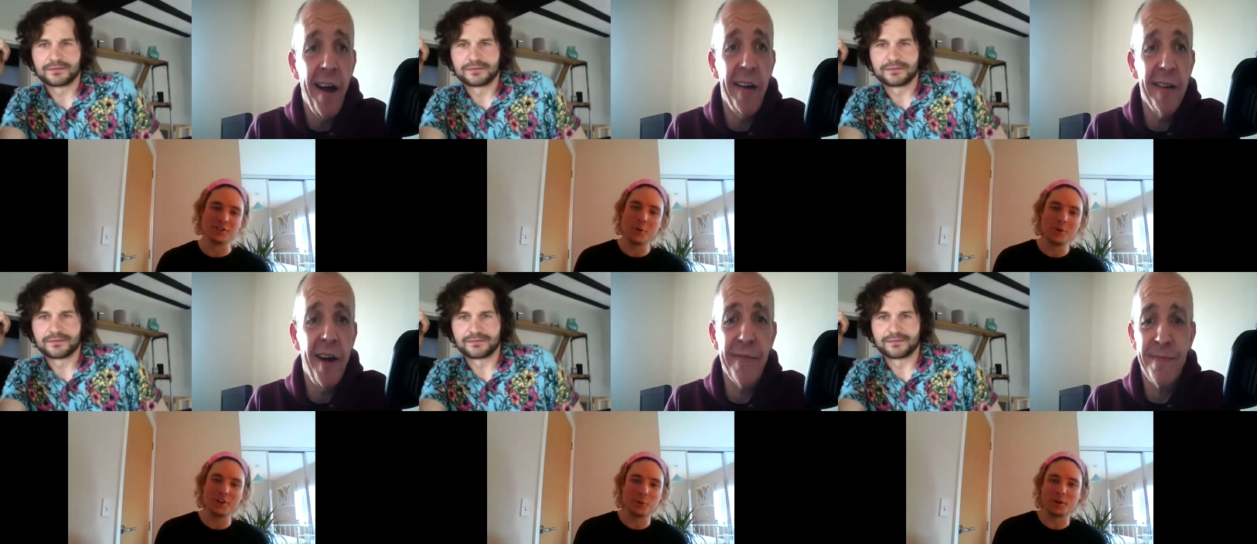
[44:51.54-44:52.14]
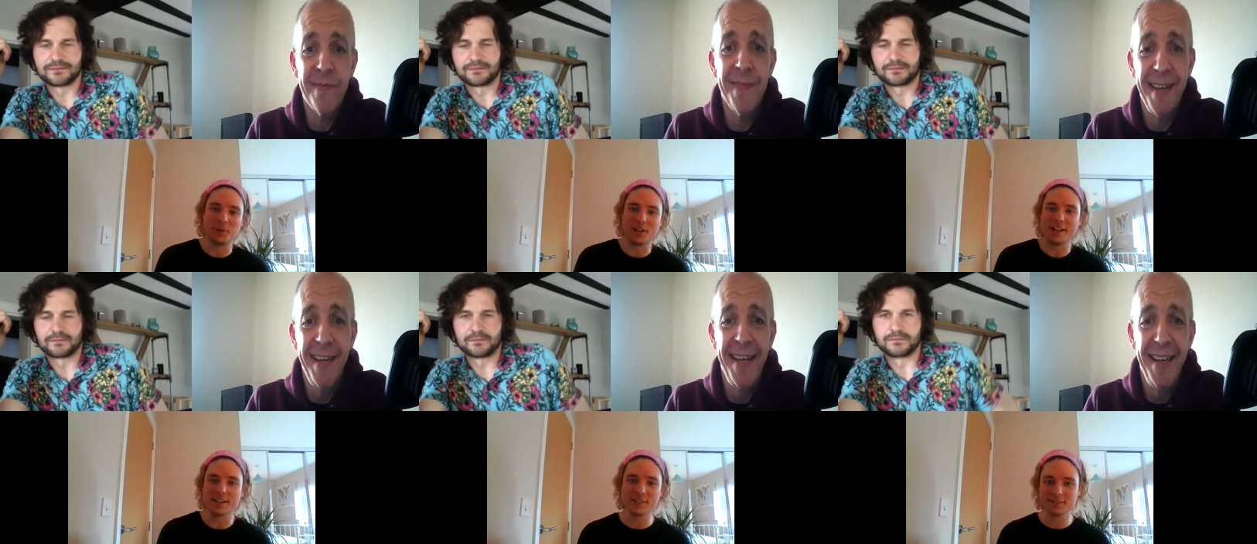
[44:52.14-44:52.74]
Speaker 1: I, one would want to
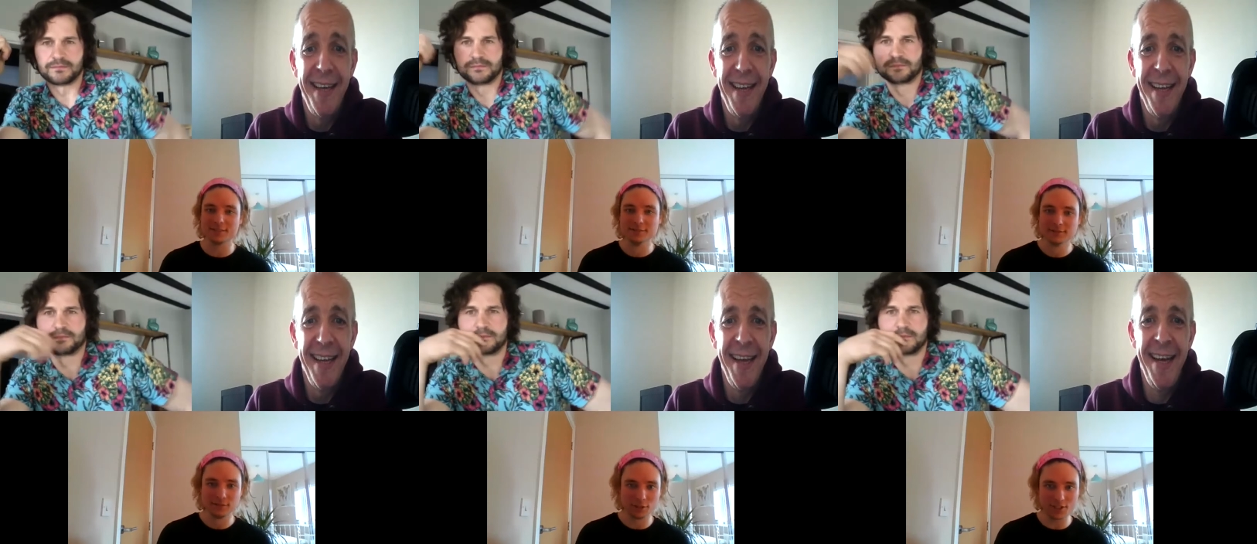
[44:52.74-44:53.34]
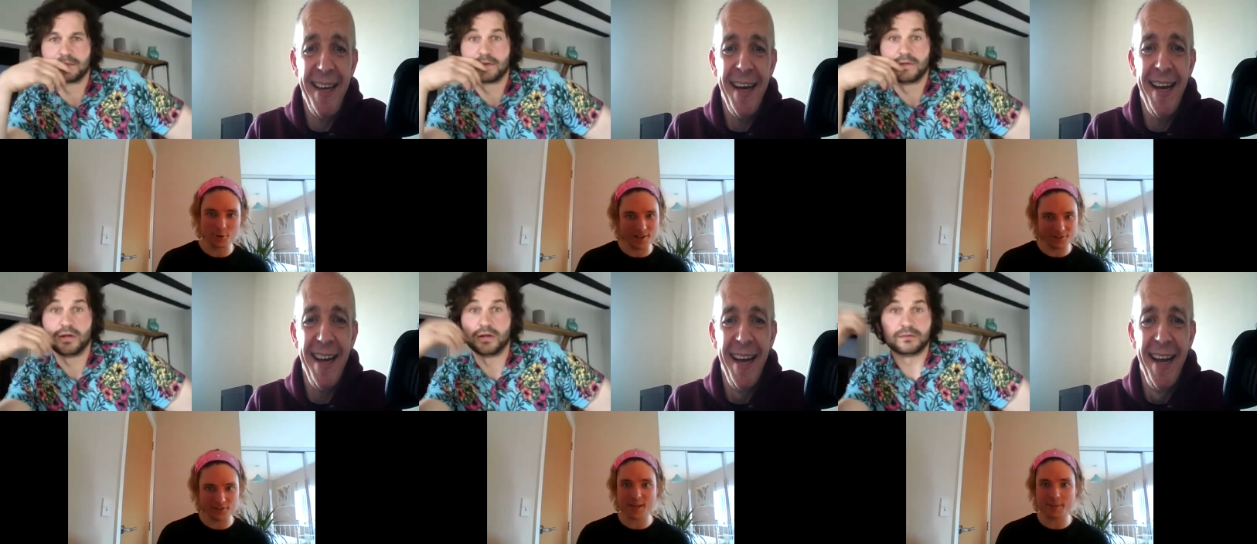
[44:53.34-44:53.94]
play us. Yeah. Could you
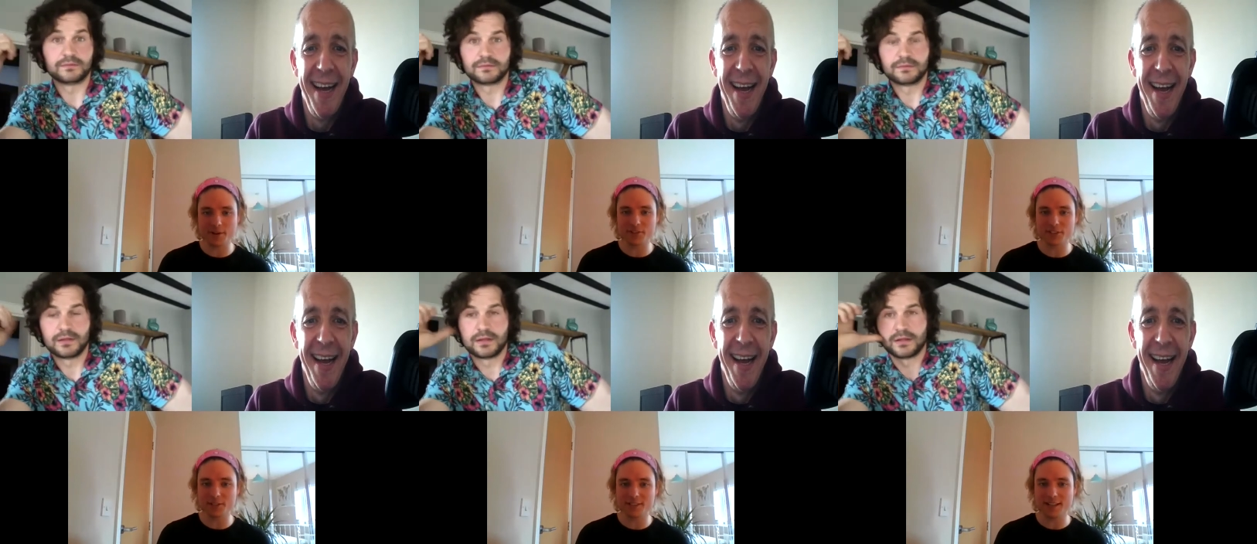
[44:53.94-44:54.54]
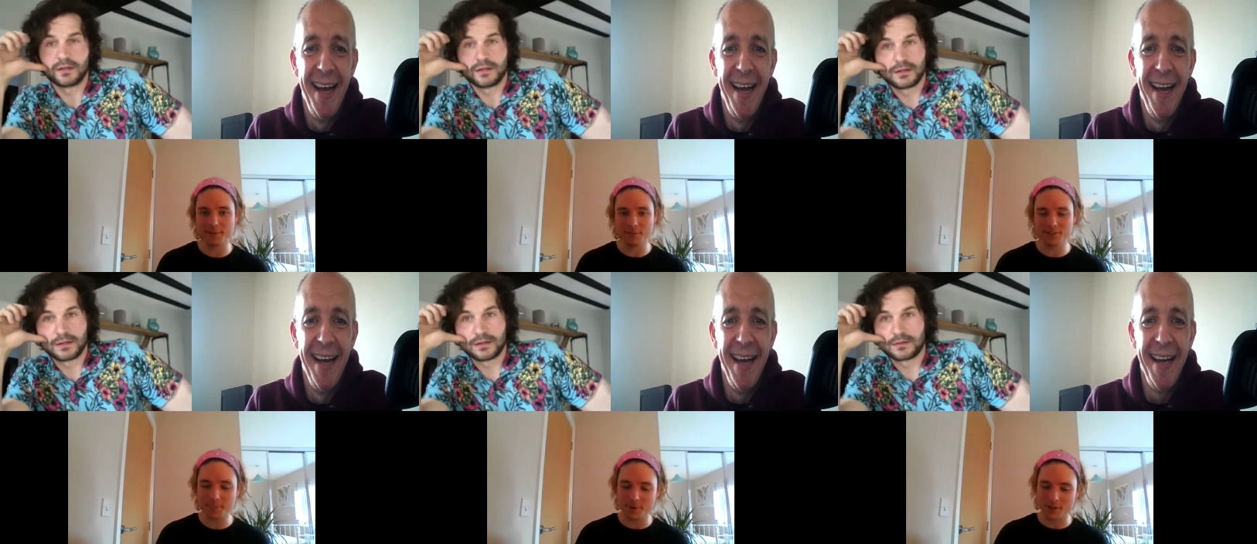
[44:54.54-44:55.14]
imagine stepping onto the team,
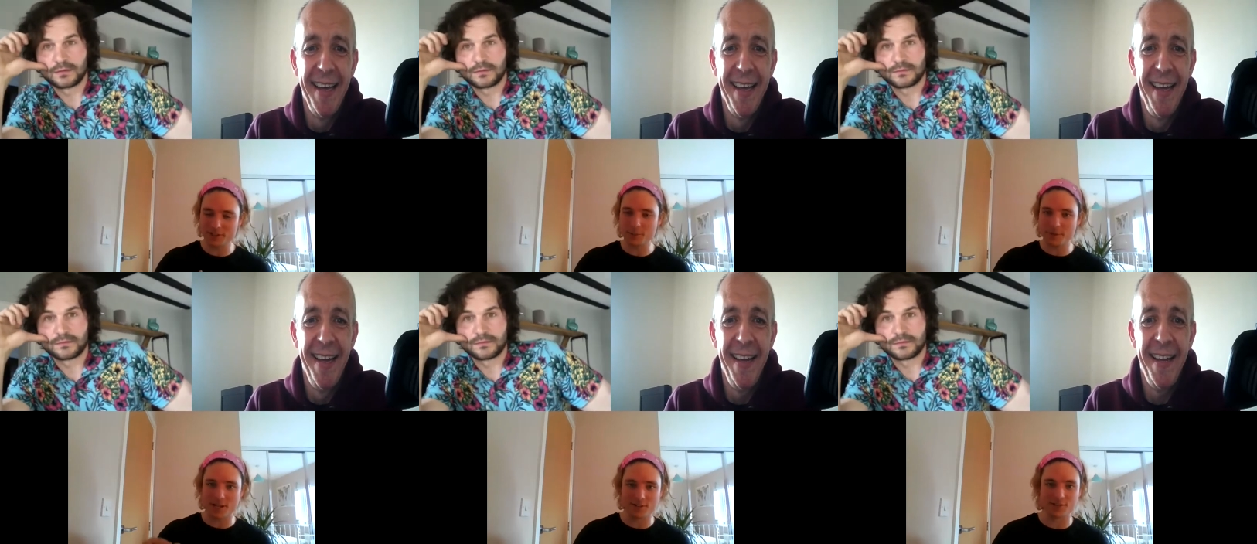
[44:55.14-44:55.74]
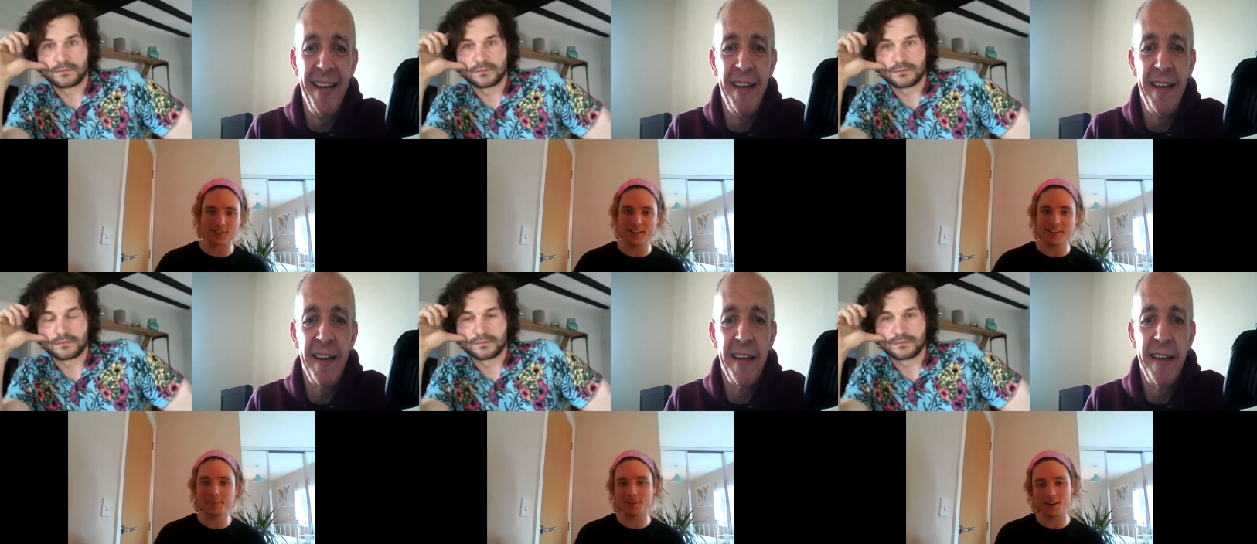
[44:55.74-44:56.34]
stepping onto the pitch and seeing
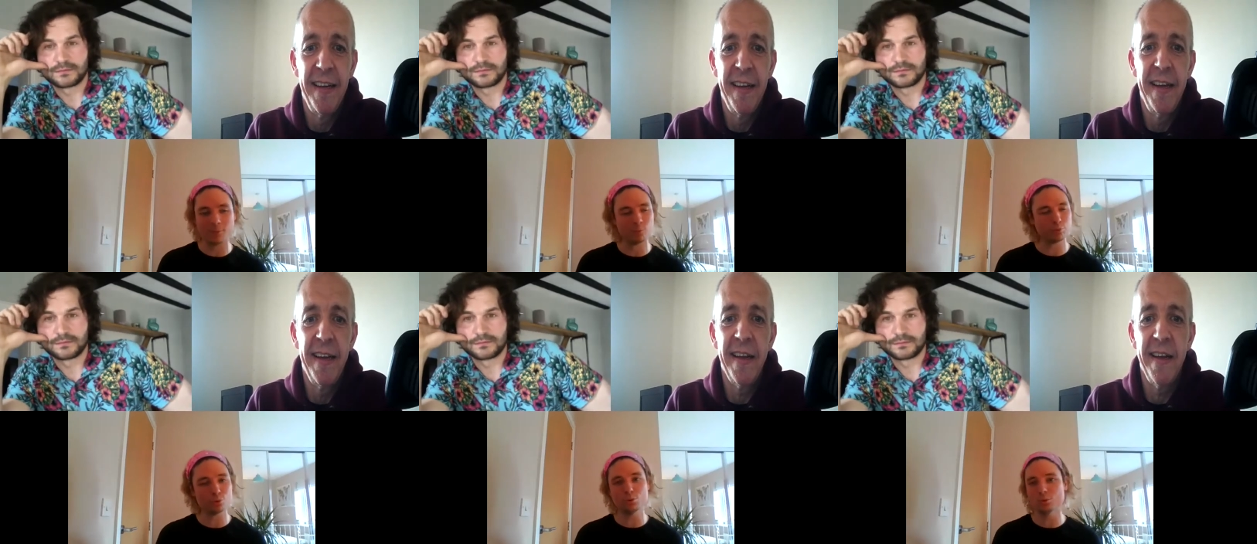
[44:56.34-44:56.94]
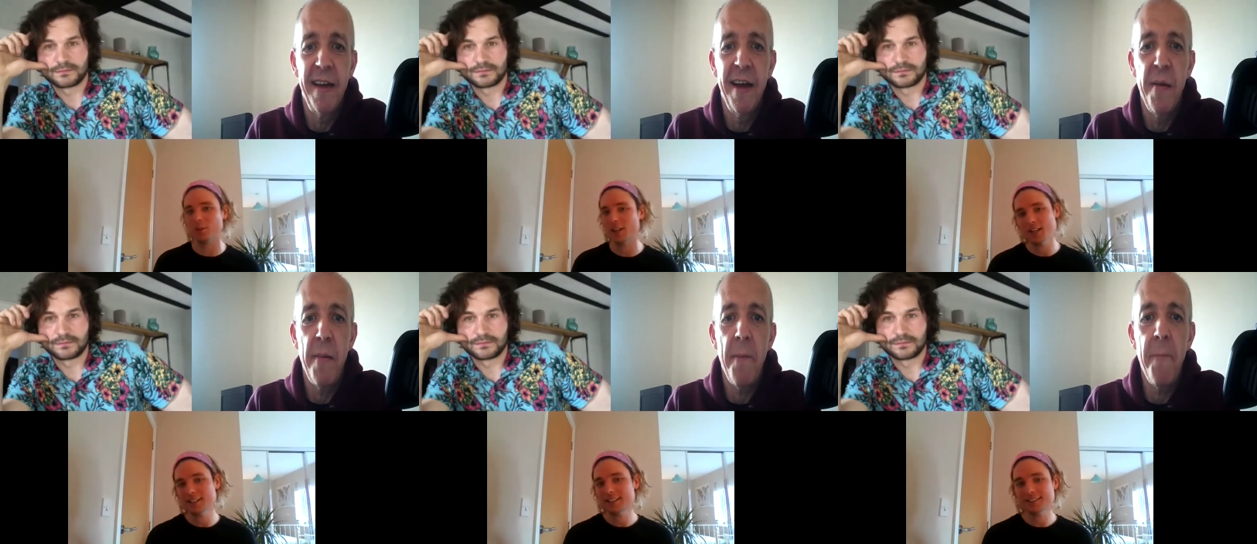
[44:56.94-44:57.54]
them what?
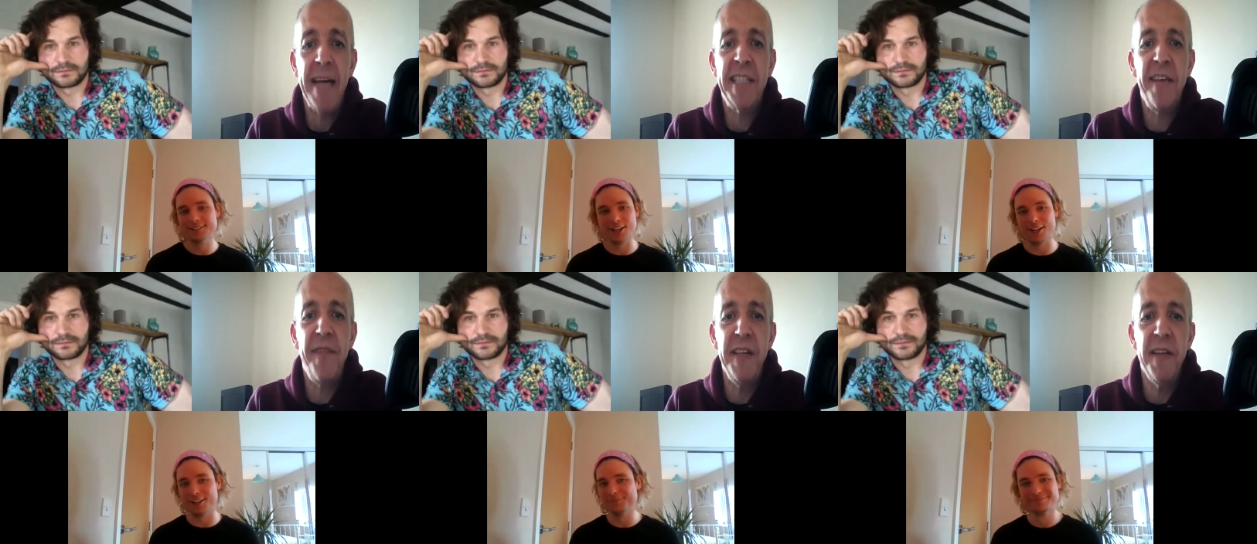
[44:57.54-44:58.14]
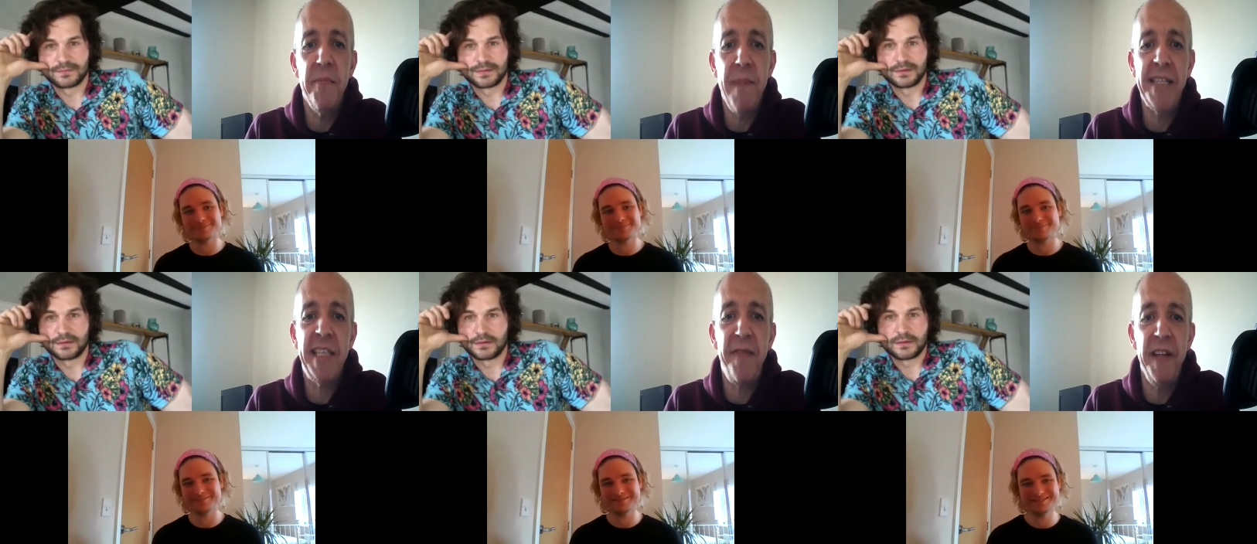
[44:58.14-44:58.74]
Speaker 2: Massive, no. in,
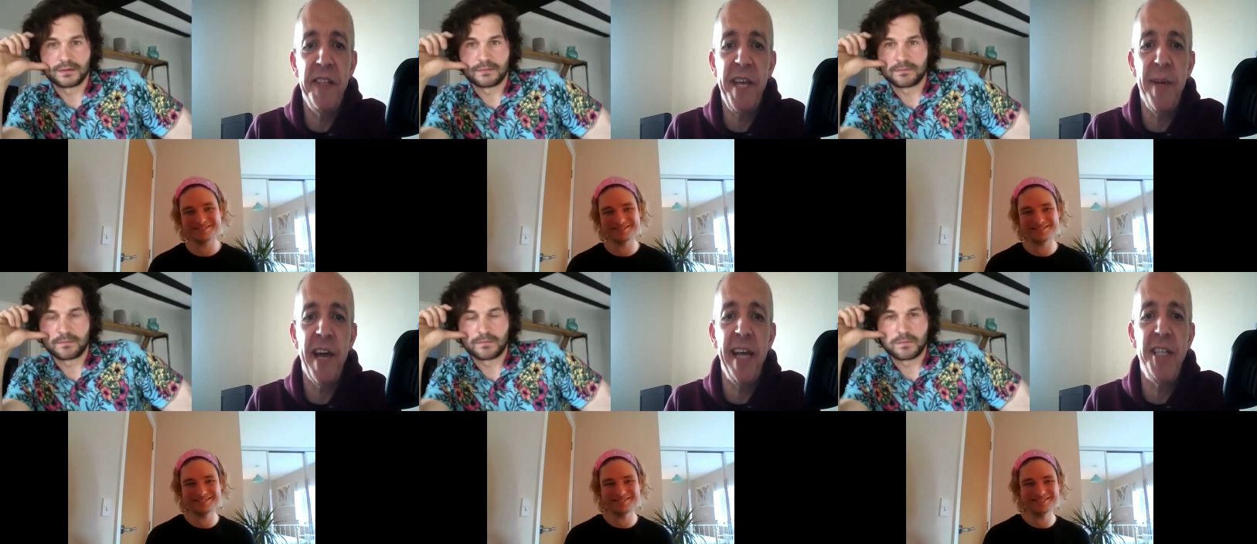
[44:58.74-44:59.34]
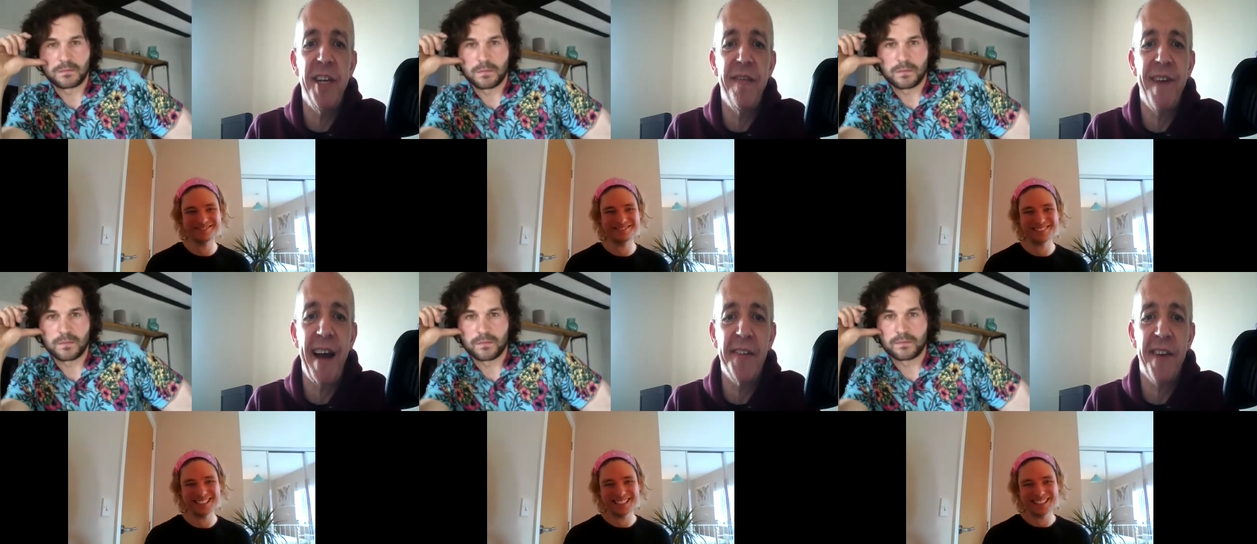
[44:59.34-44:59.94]
massive intimidation
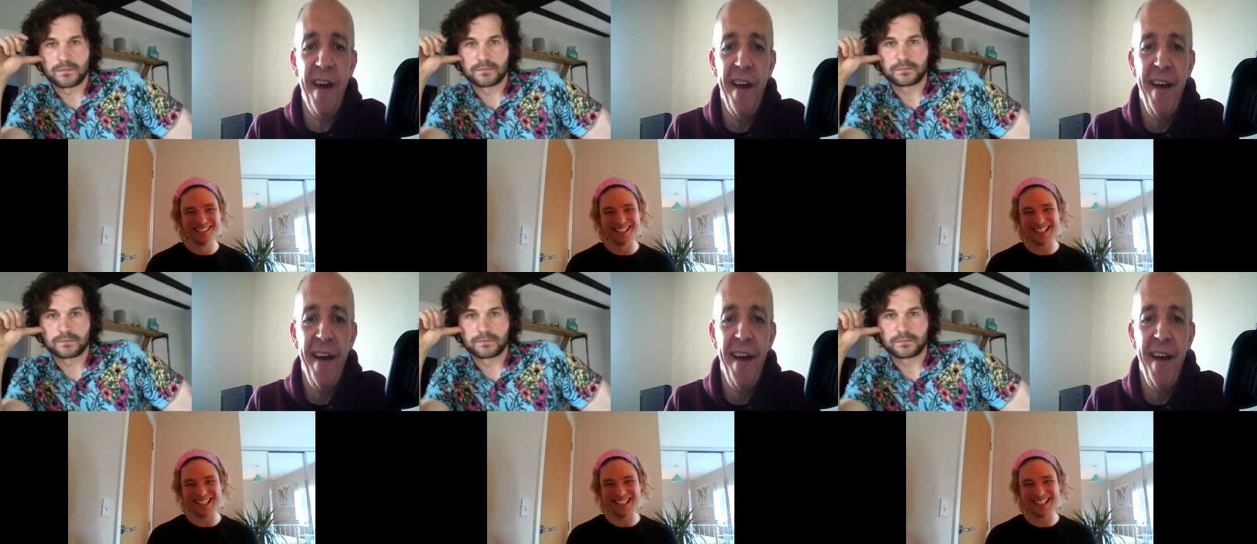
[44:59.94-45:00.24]
factor.